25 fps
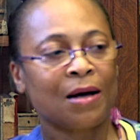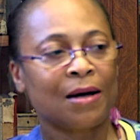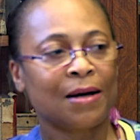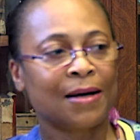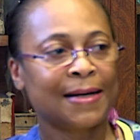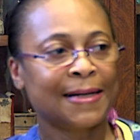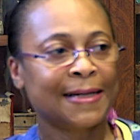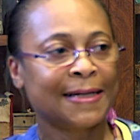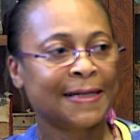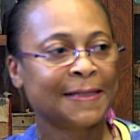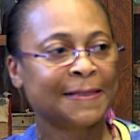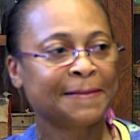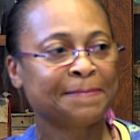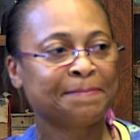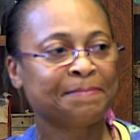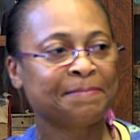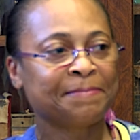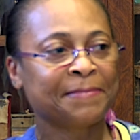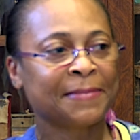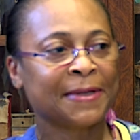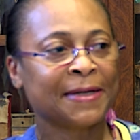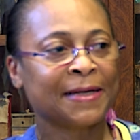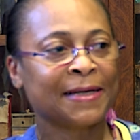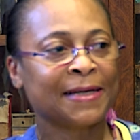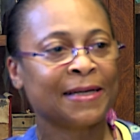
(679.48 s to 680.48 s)
Um,
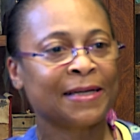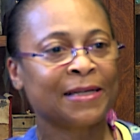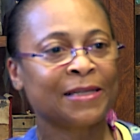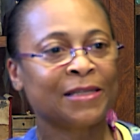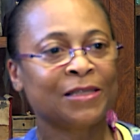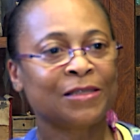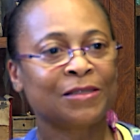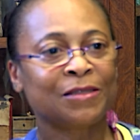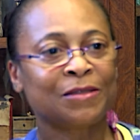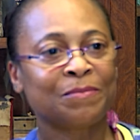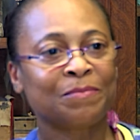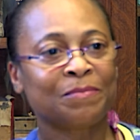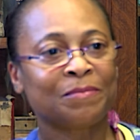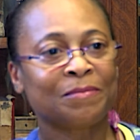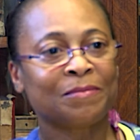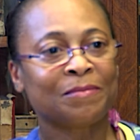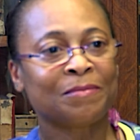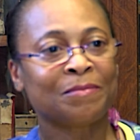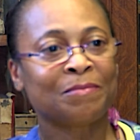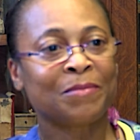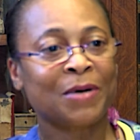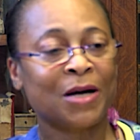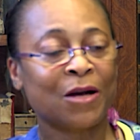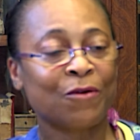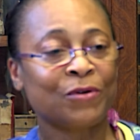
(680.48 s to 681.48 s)
as a director.
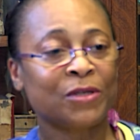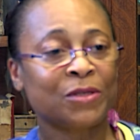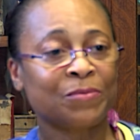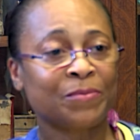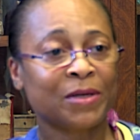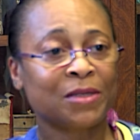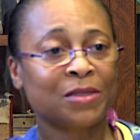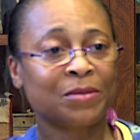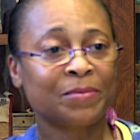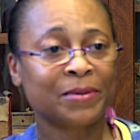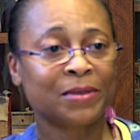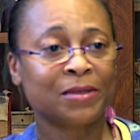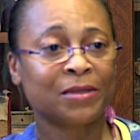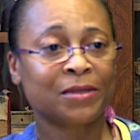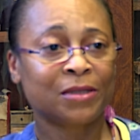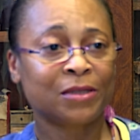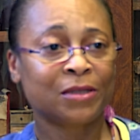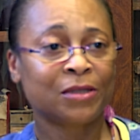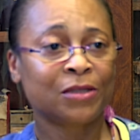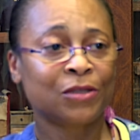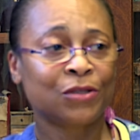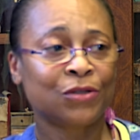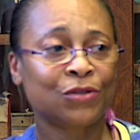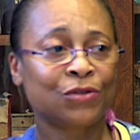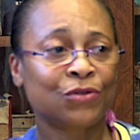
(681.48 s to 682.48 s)
my
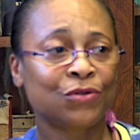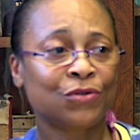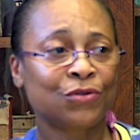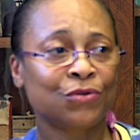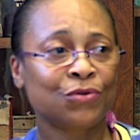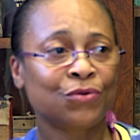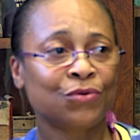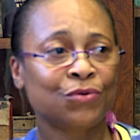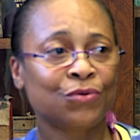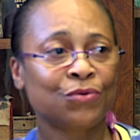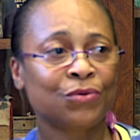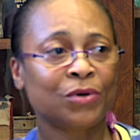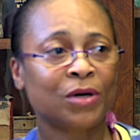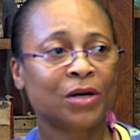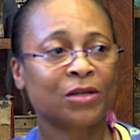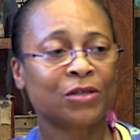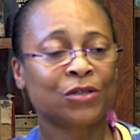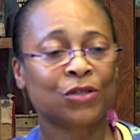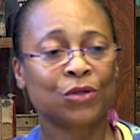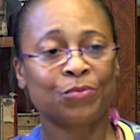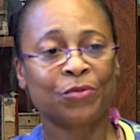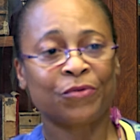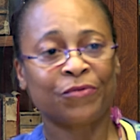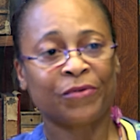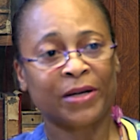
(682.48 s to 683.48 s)
responsibility to uh,
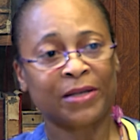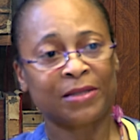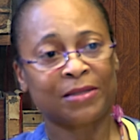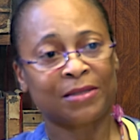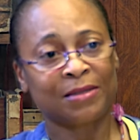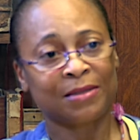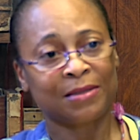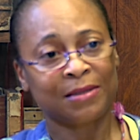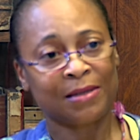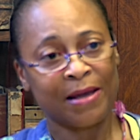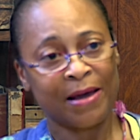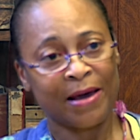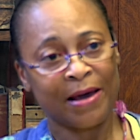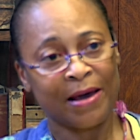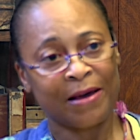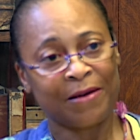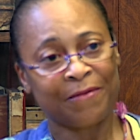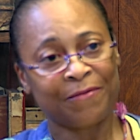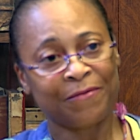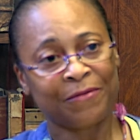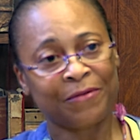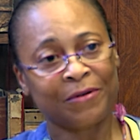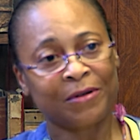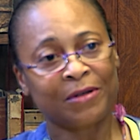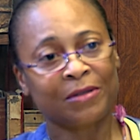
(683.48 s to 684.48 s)
supervise the
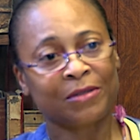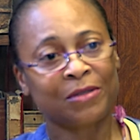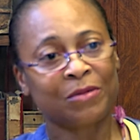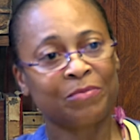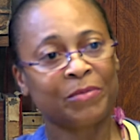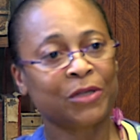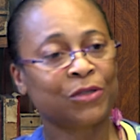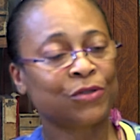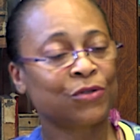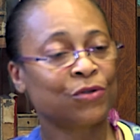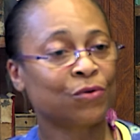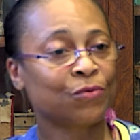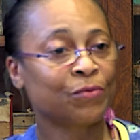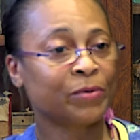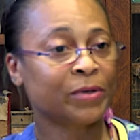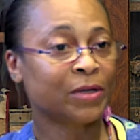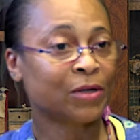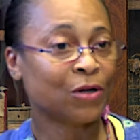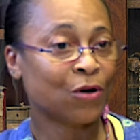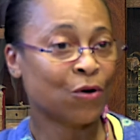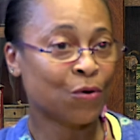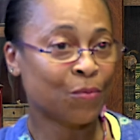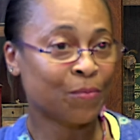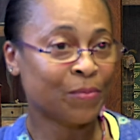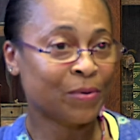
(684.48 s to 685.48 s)
staff uh, to make sure we
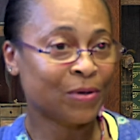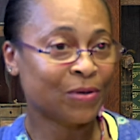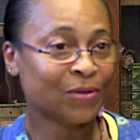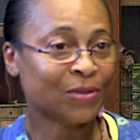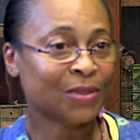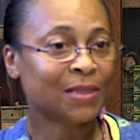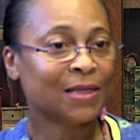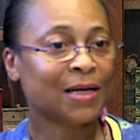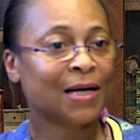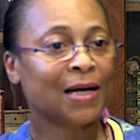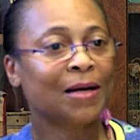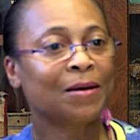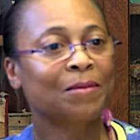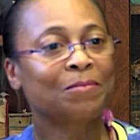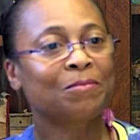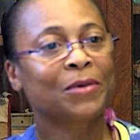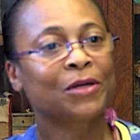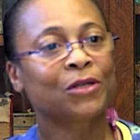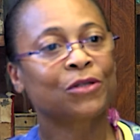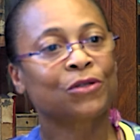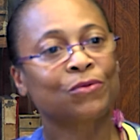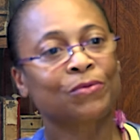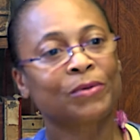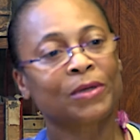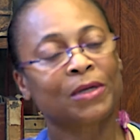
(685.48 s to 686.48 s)
get open on time,
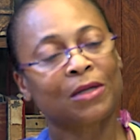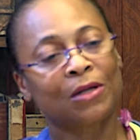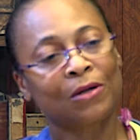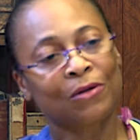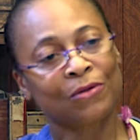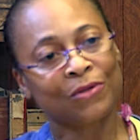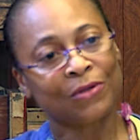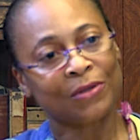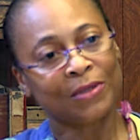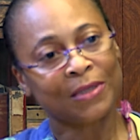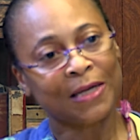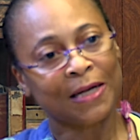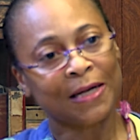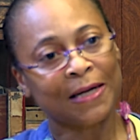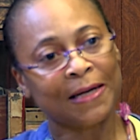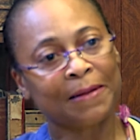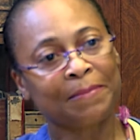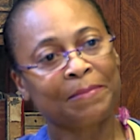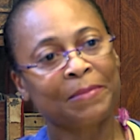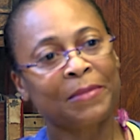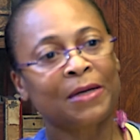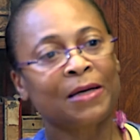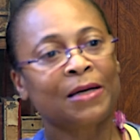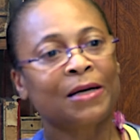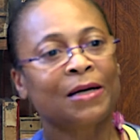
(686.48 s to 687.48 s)
make sure we close on
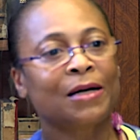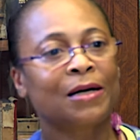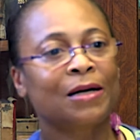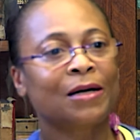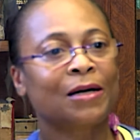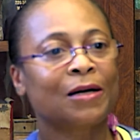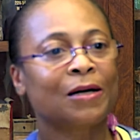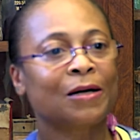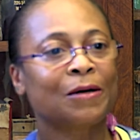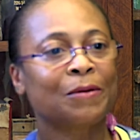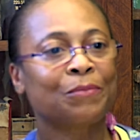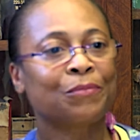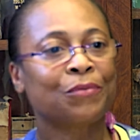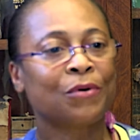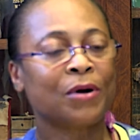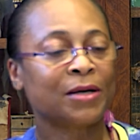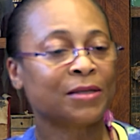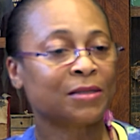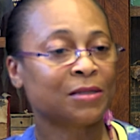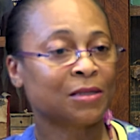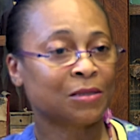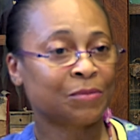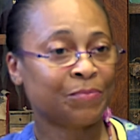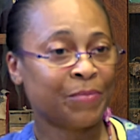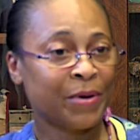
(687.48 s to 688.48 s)
time, uh,
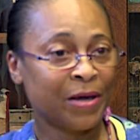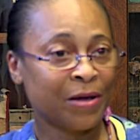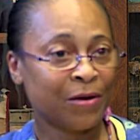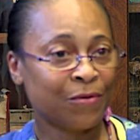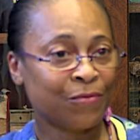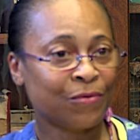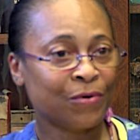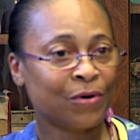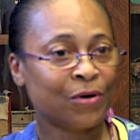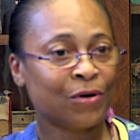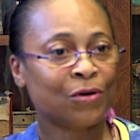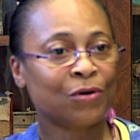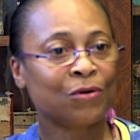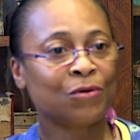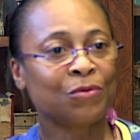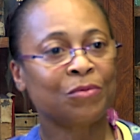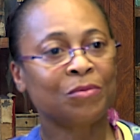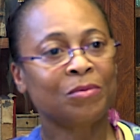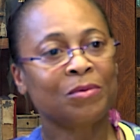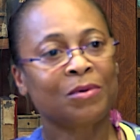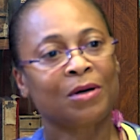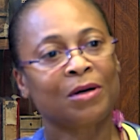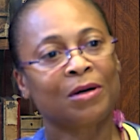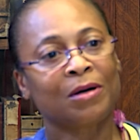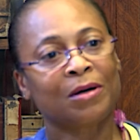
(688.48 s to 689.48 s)
process
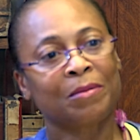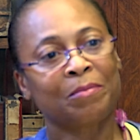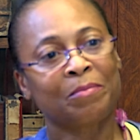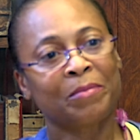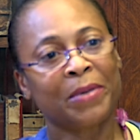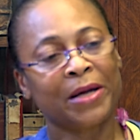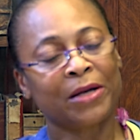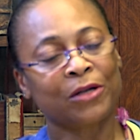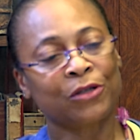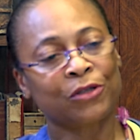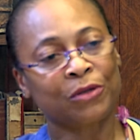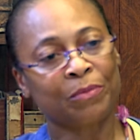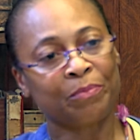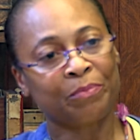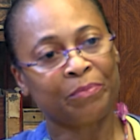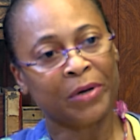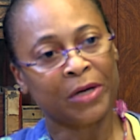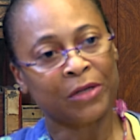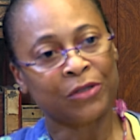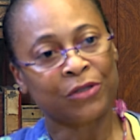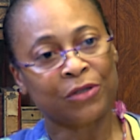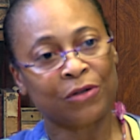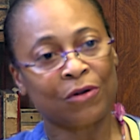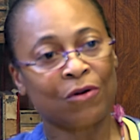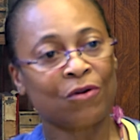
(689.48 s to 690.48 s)
payroll, um, manage the
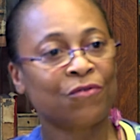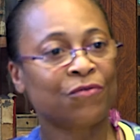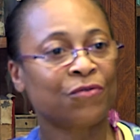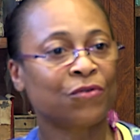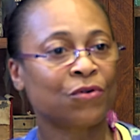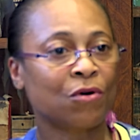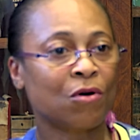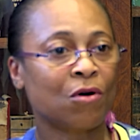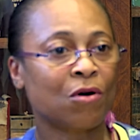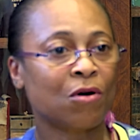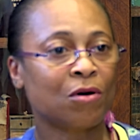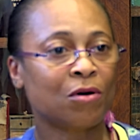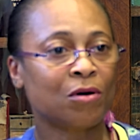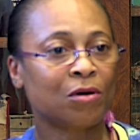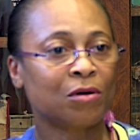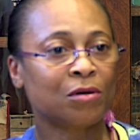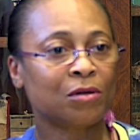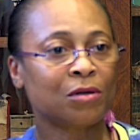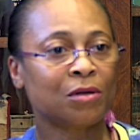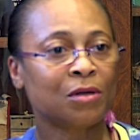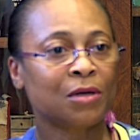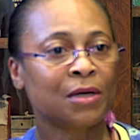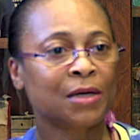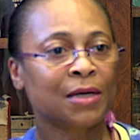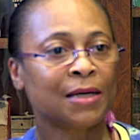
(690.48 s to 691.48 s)
budget
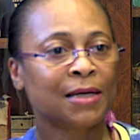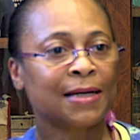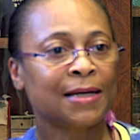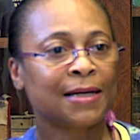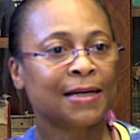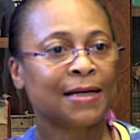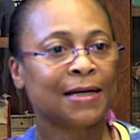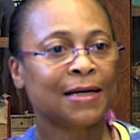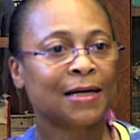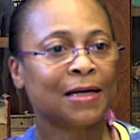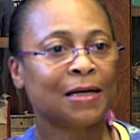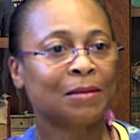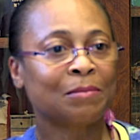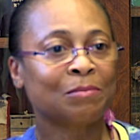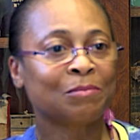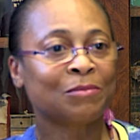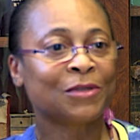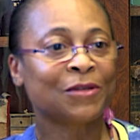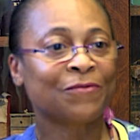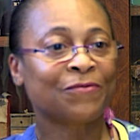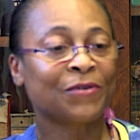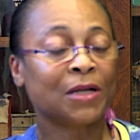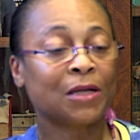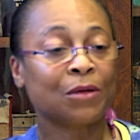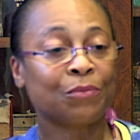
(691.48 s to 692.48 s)
overall. Um,
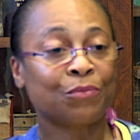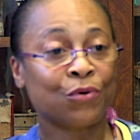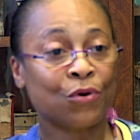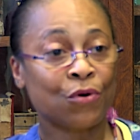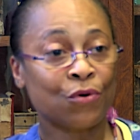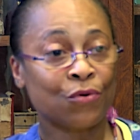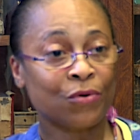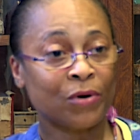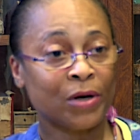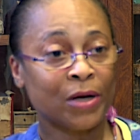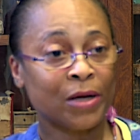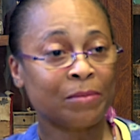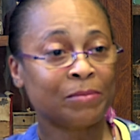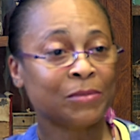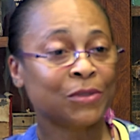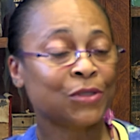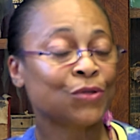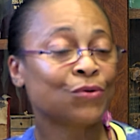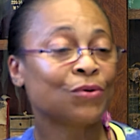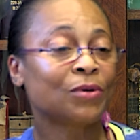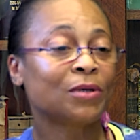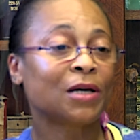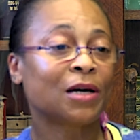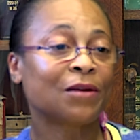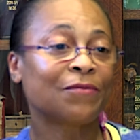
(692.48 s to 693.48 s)
develop programs,
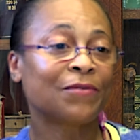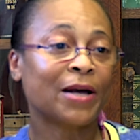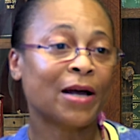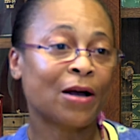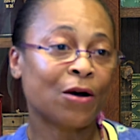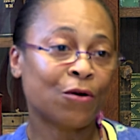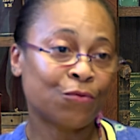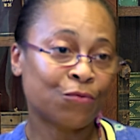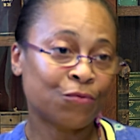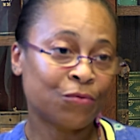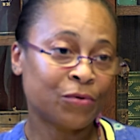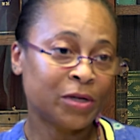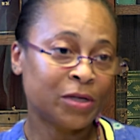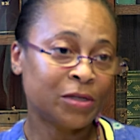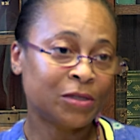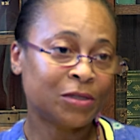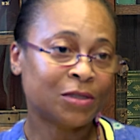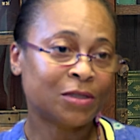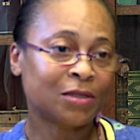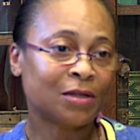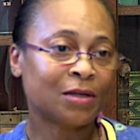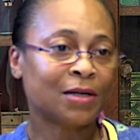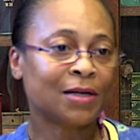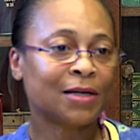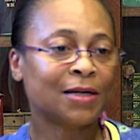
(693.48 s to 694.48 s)
do a lot of
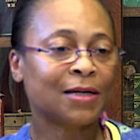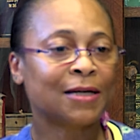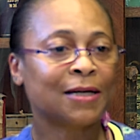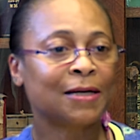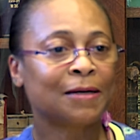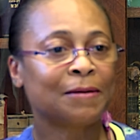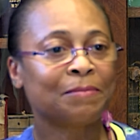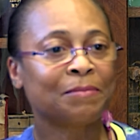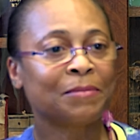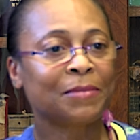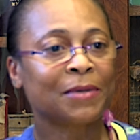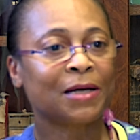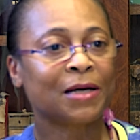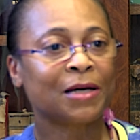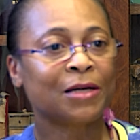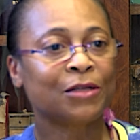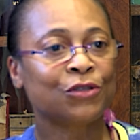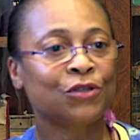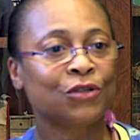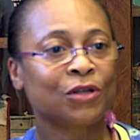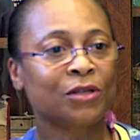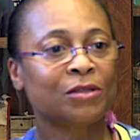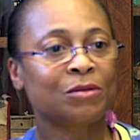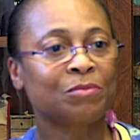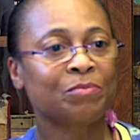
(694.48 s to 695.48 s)
outreach, um, and
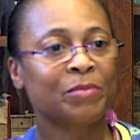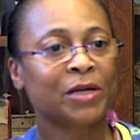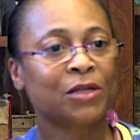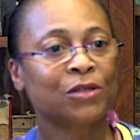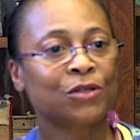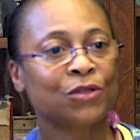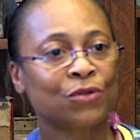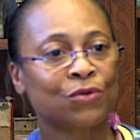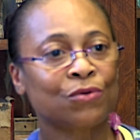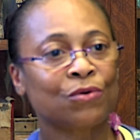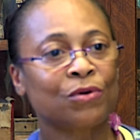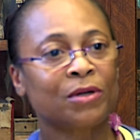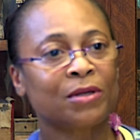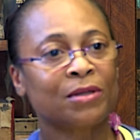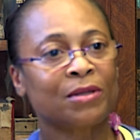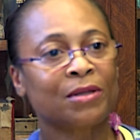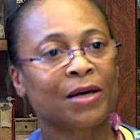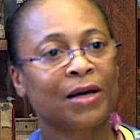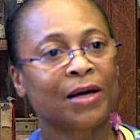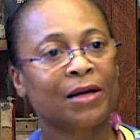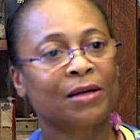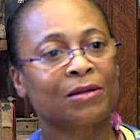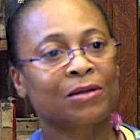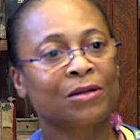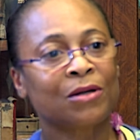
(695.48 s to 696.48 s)
just make sure
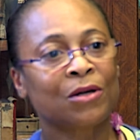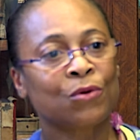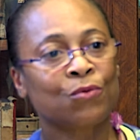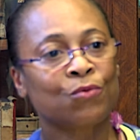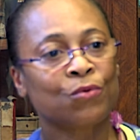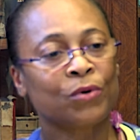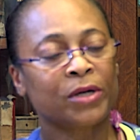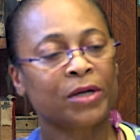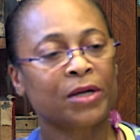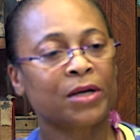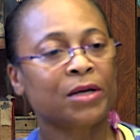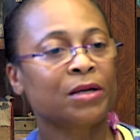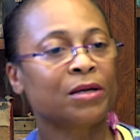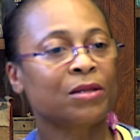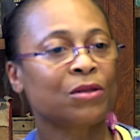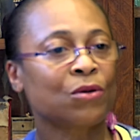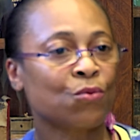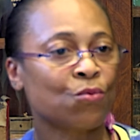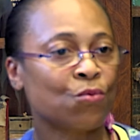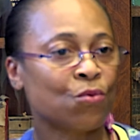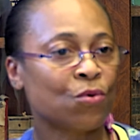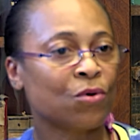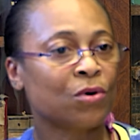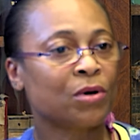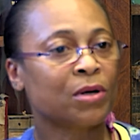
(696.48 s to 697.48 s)
that we're getting the
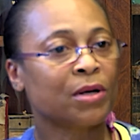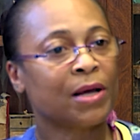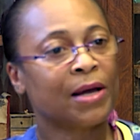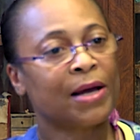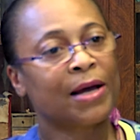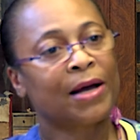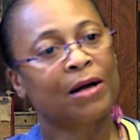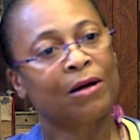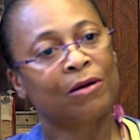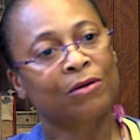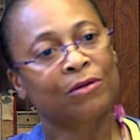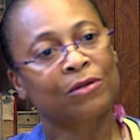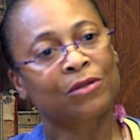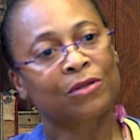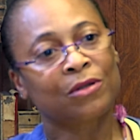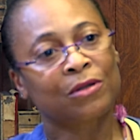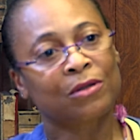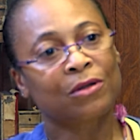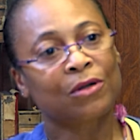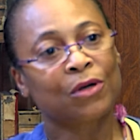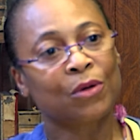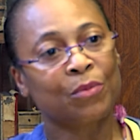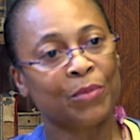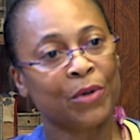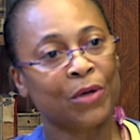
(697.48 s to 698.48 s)
word out to
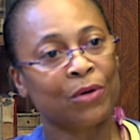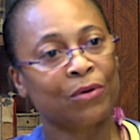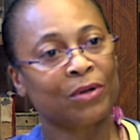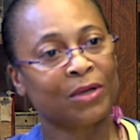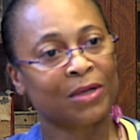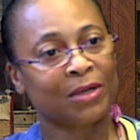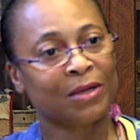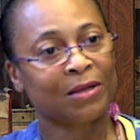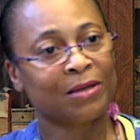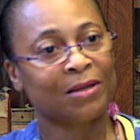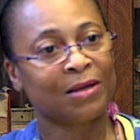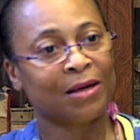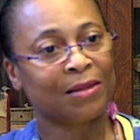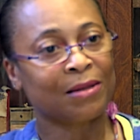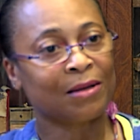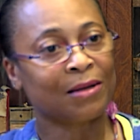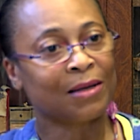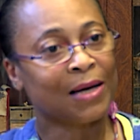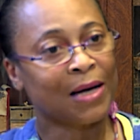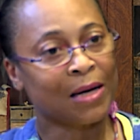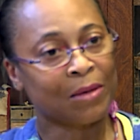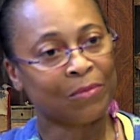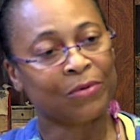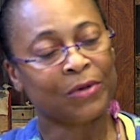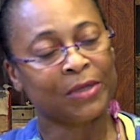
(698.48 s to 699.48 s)
the community that the
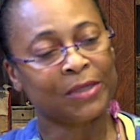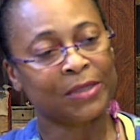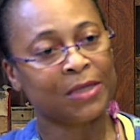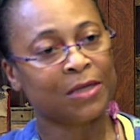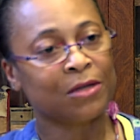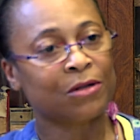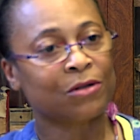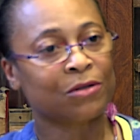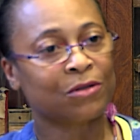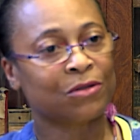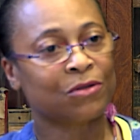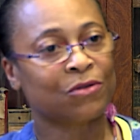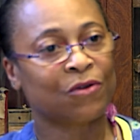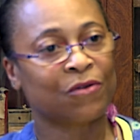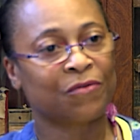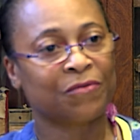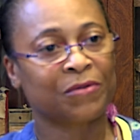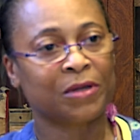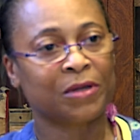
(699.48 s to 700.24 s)
library is here to serve